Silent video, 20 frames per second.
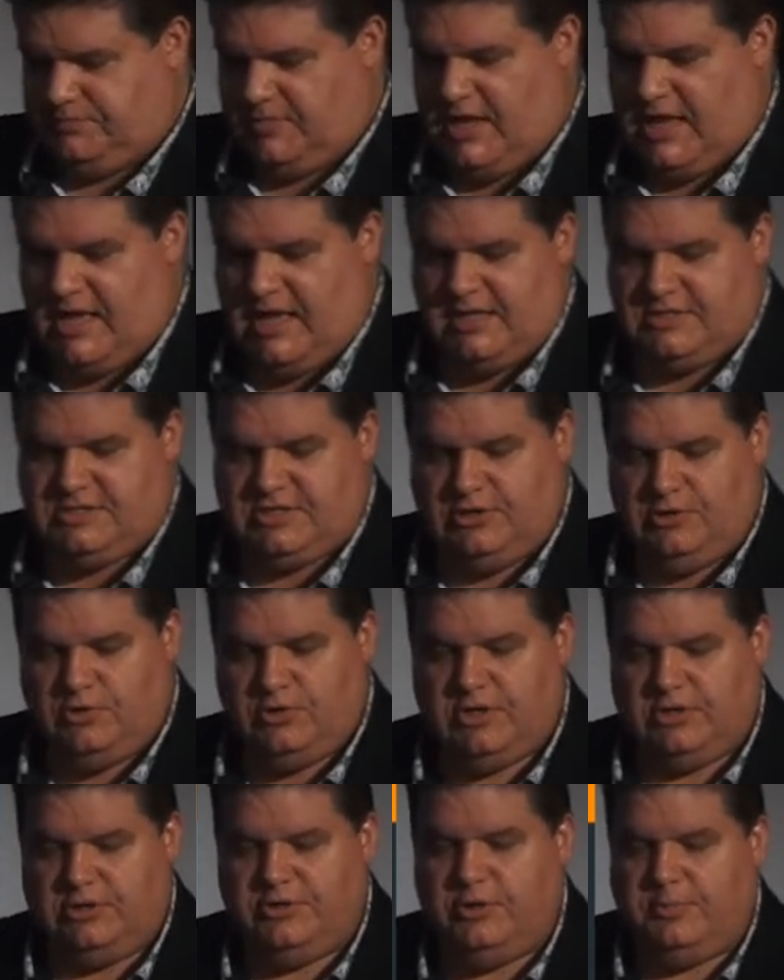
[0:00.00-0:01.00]
to
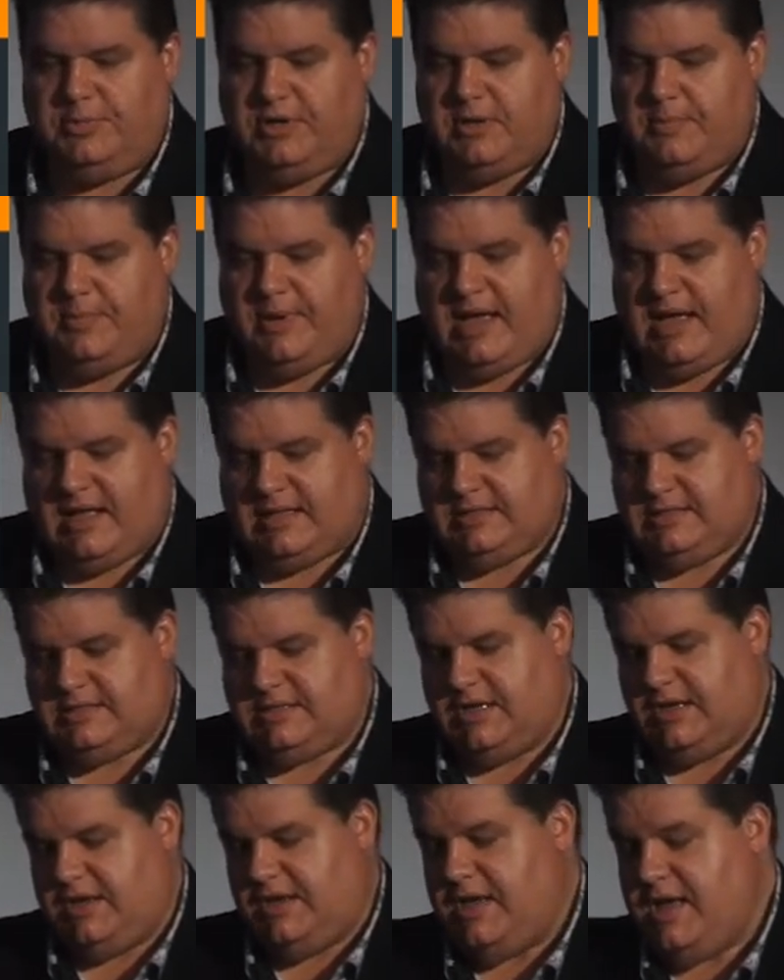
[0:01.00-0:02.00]
look a little bit about
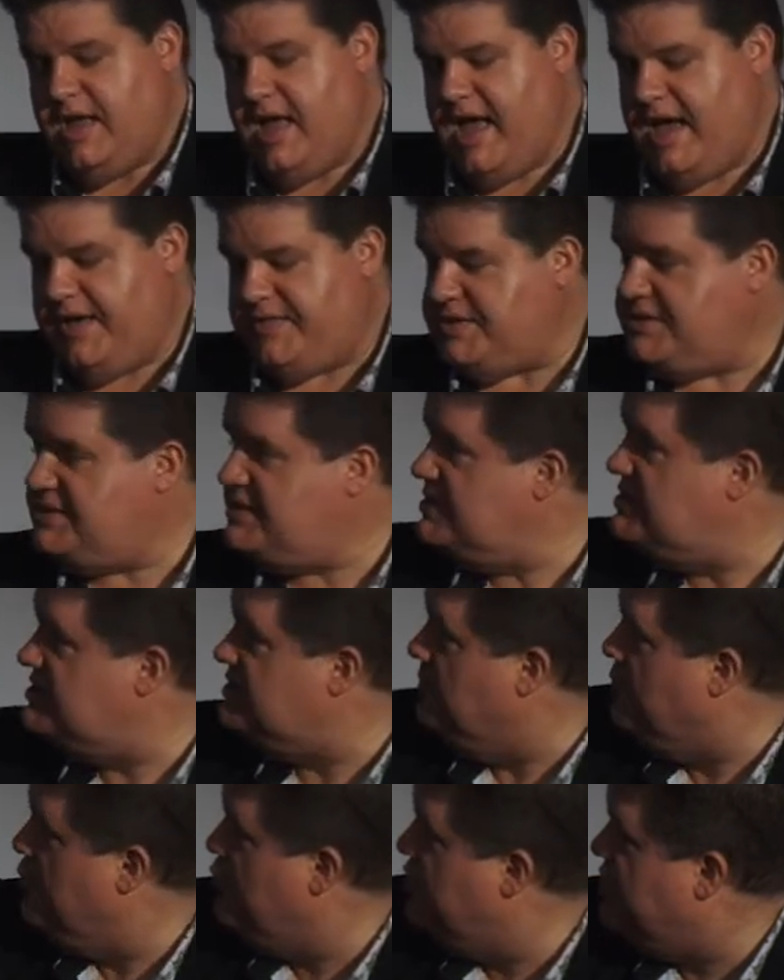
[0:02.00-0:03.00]
how this
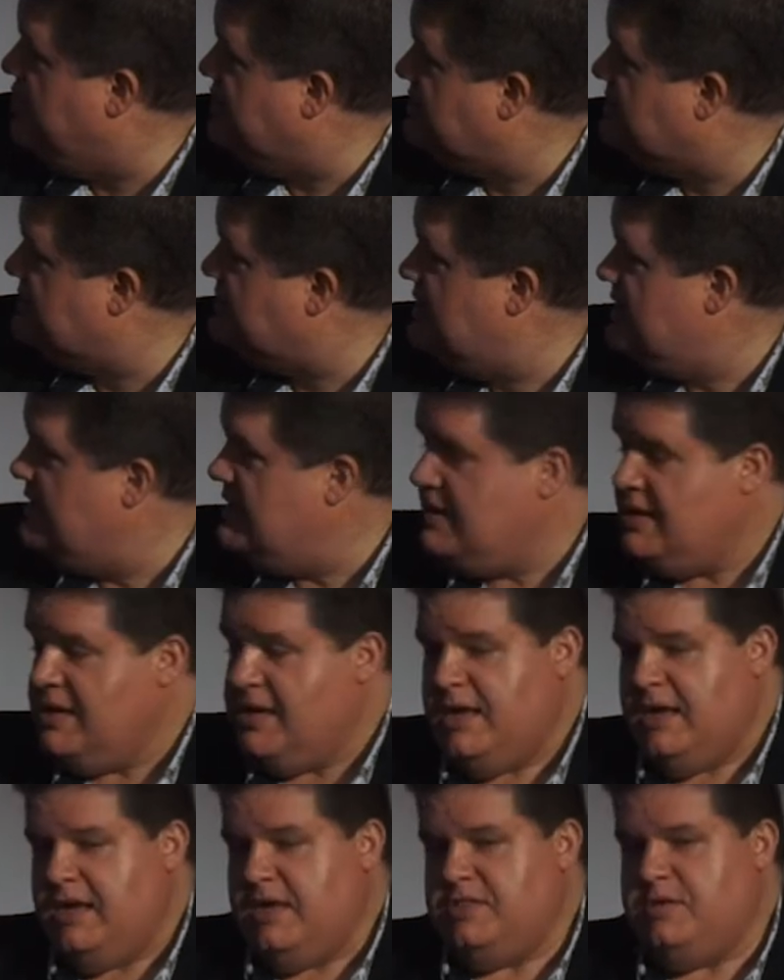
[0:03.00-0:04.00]
system works.
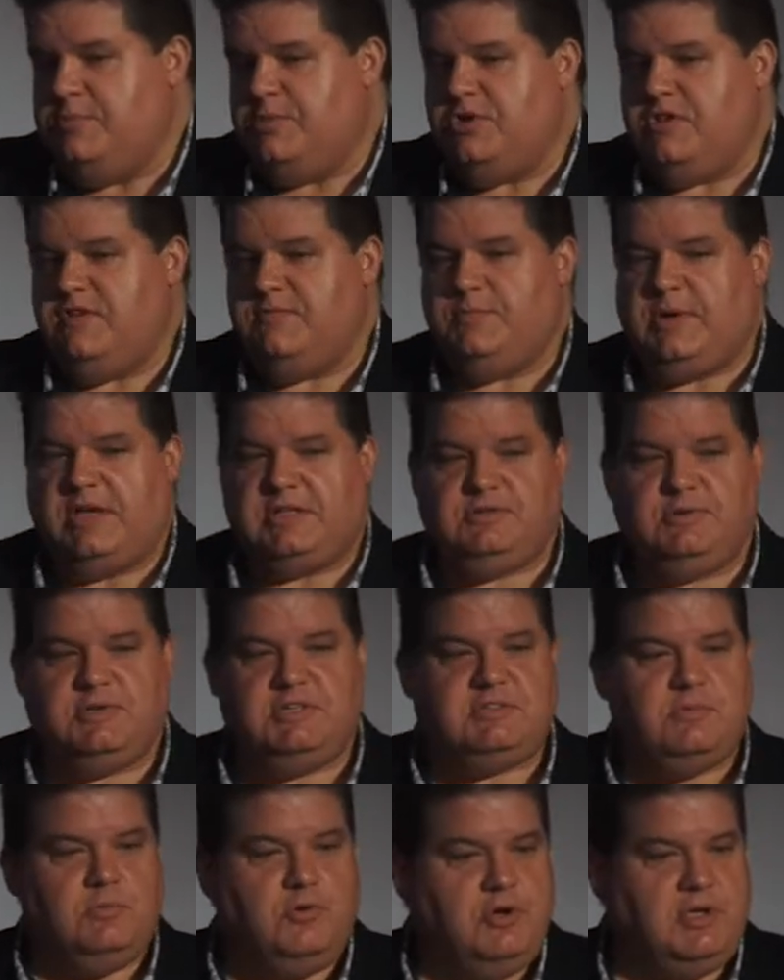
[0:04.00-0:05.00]
The beauty about doing
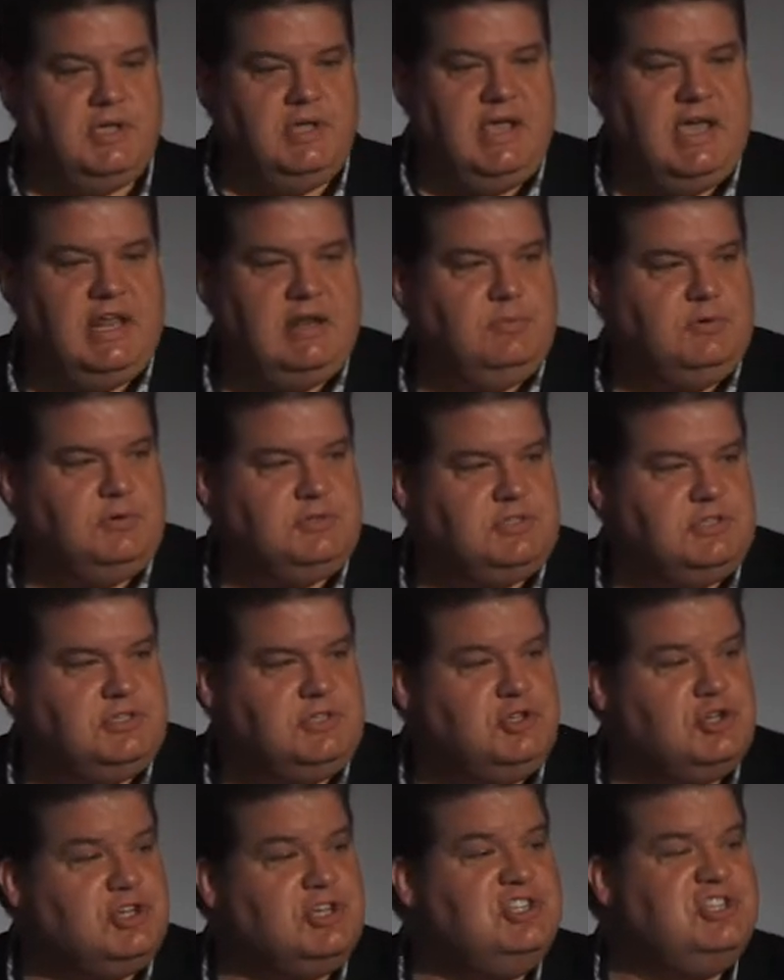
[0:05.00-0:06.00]
some work in animals is
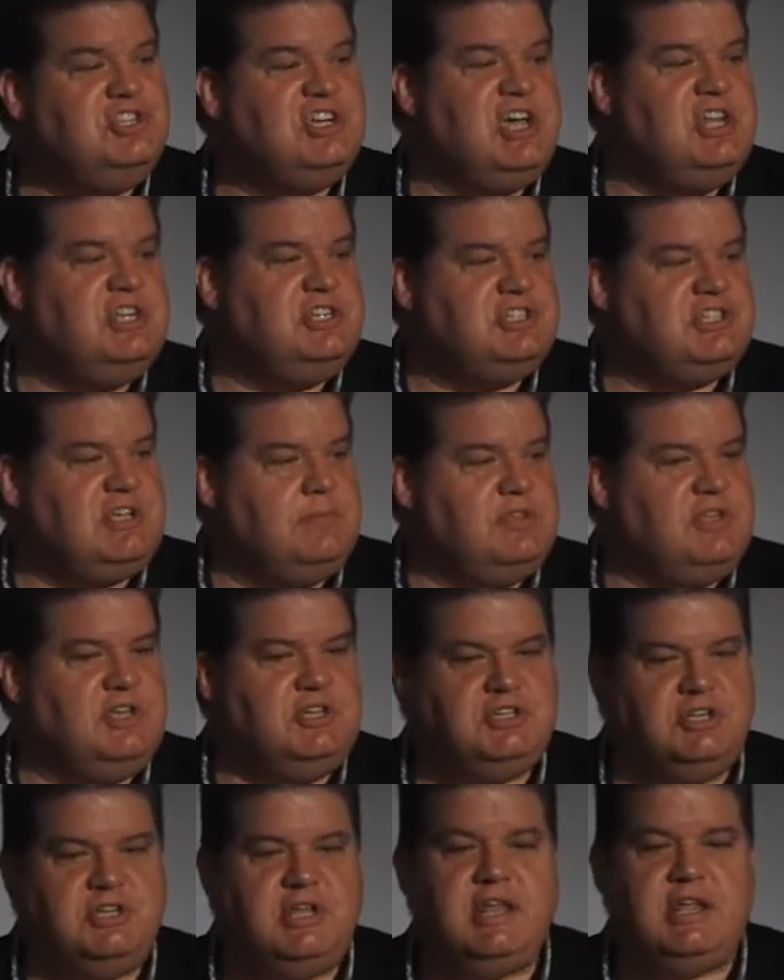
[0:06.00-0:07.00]
that you can change some of their
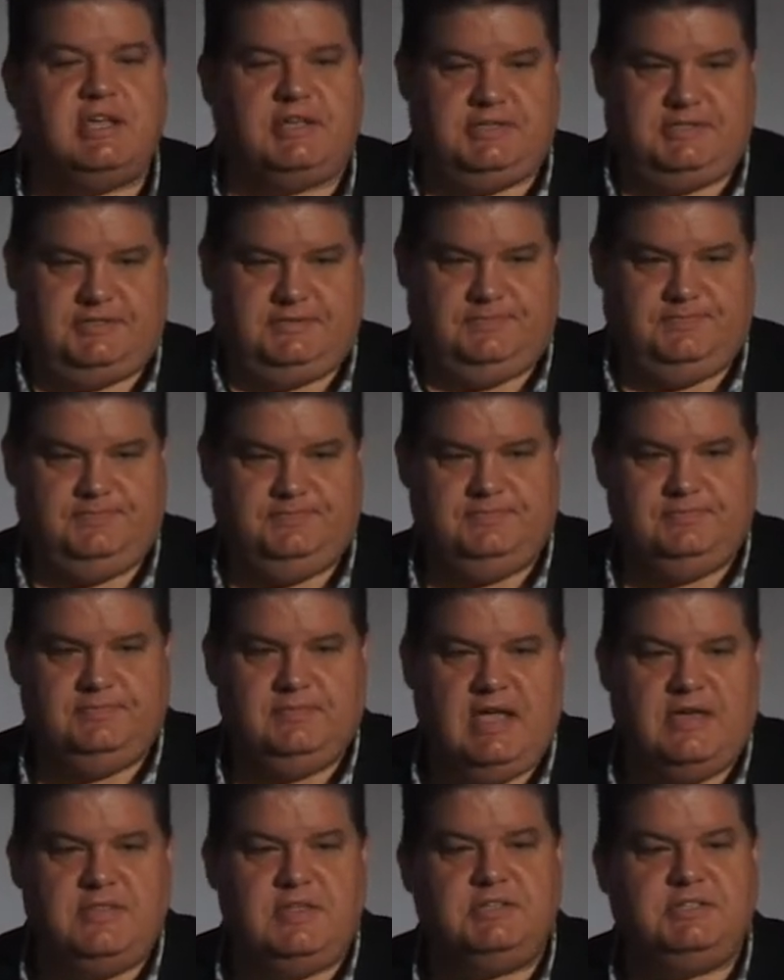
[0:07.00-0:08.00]
genetics
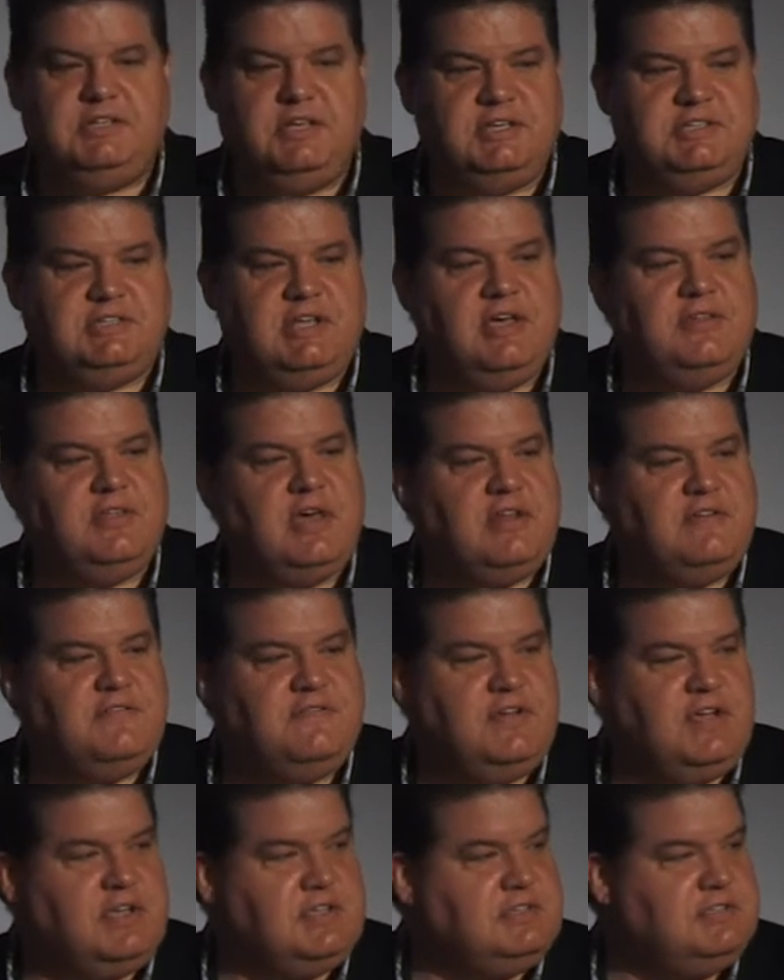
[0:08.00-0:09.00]
and then test how that
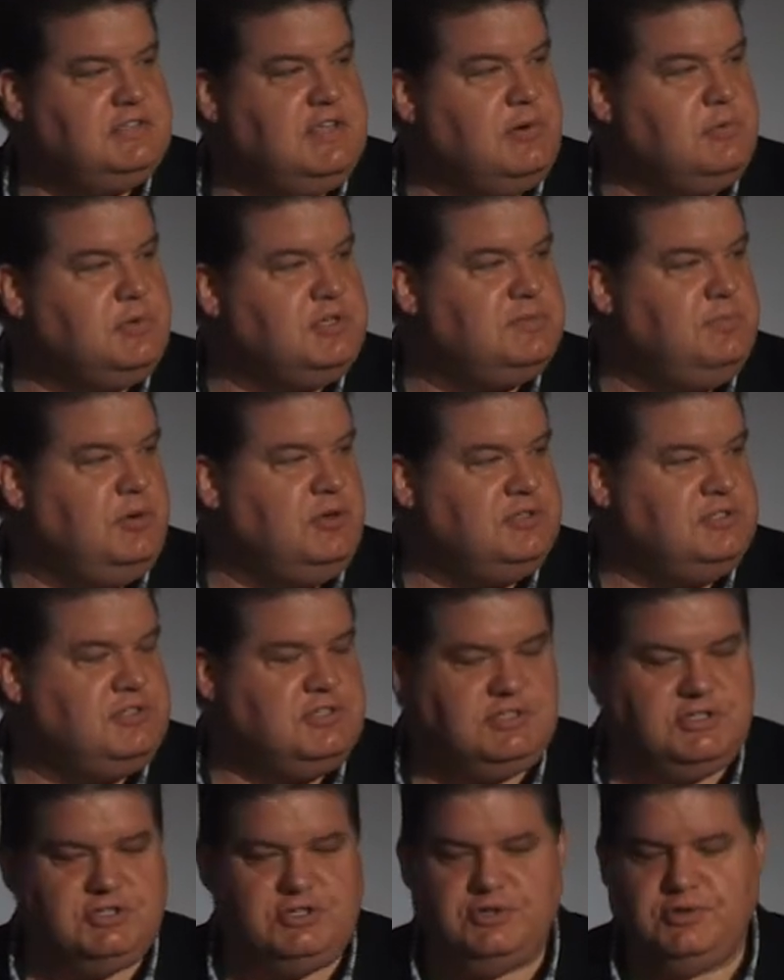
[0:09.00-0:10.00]
affects their
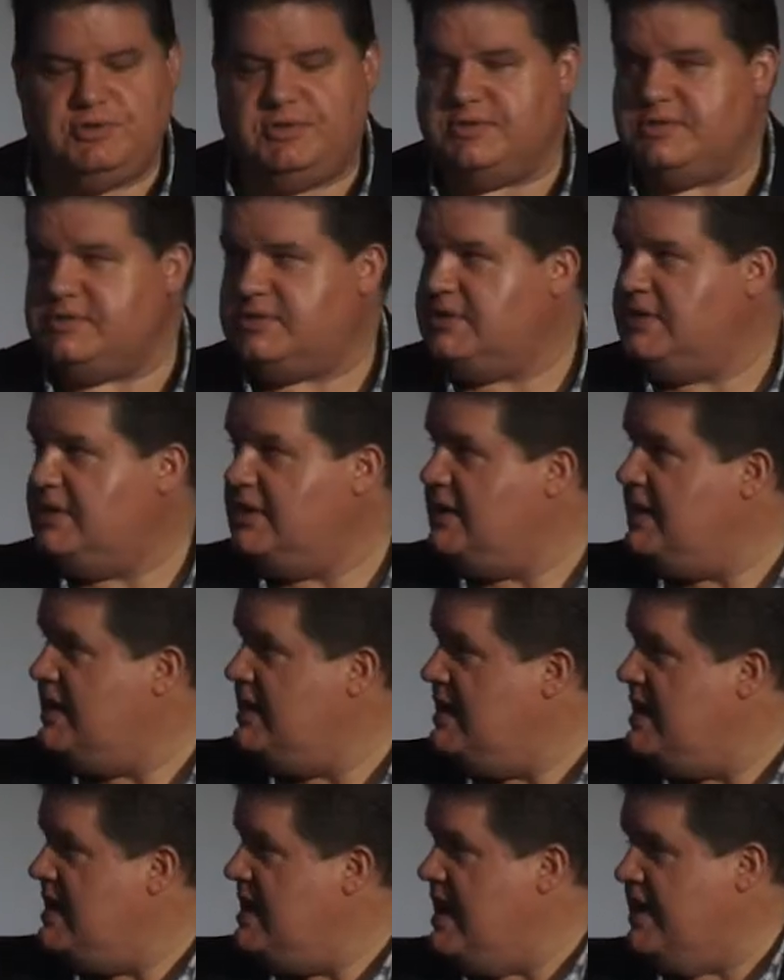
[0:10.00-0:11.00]
responses to sugars.
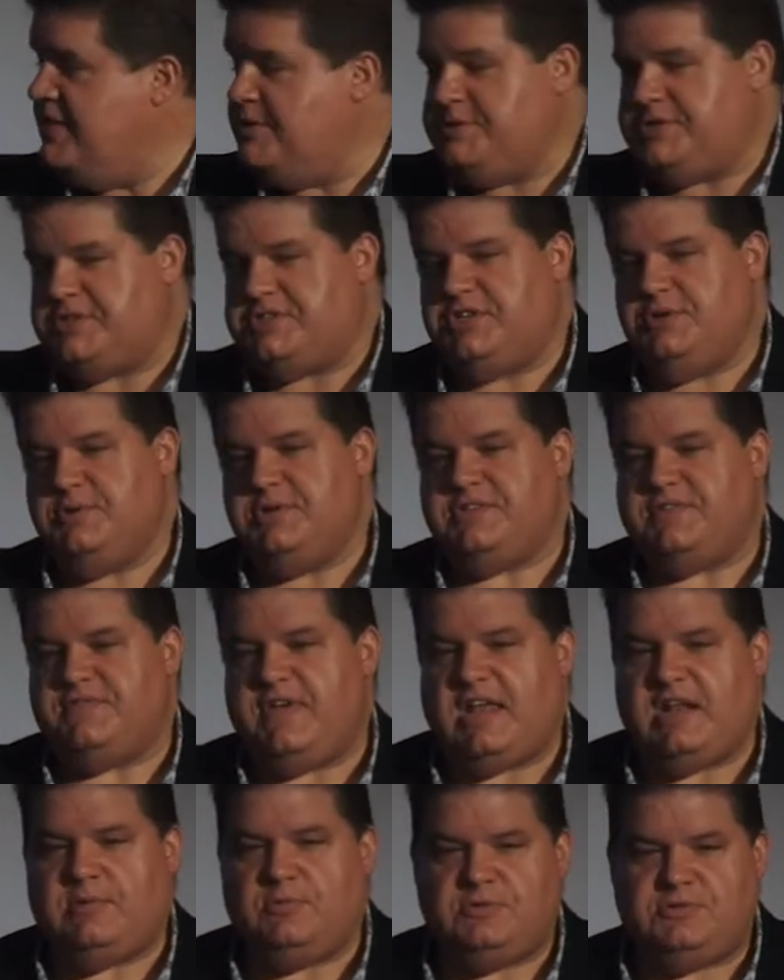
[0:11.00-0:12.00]
And there was a series of
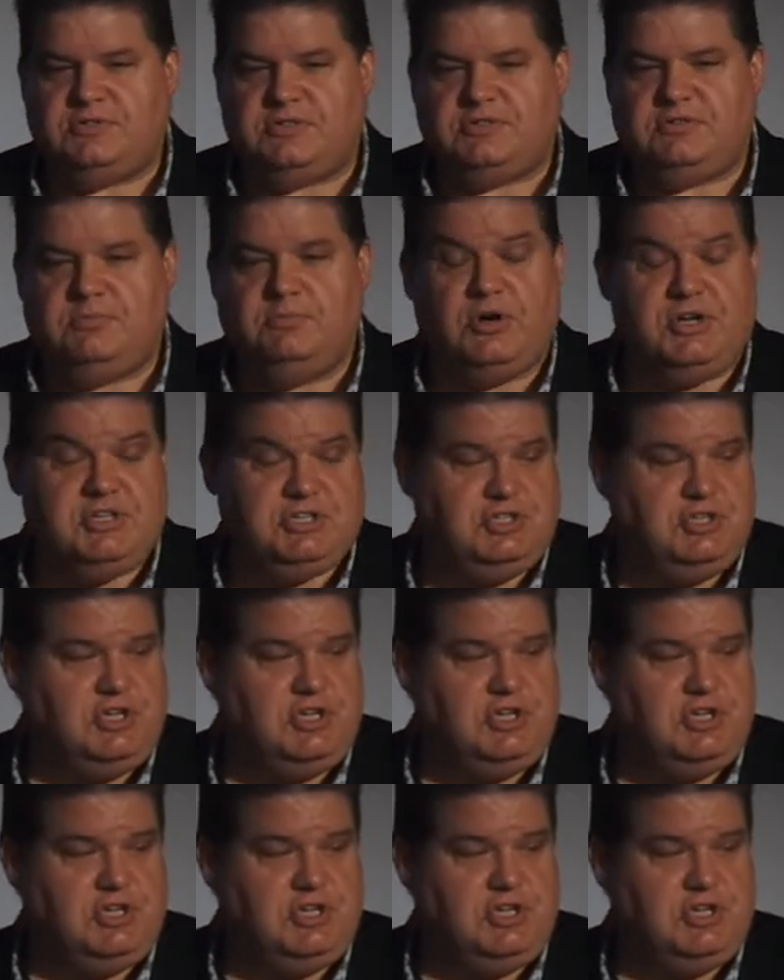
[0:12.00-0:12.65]
animals, mice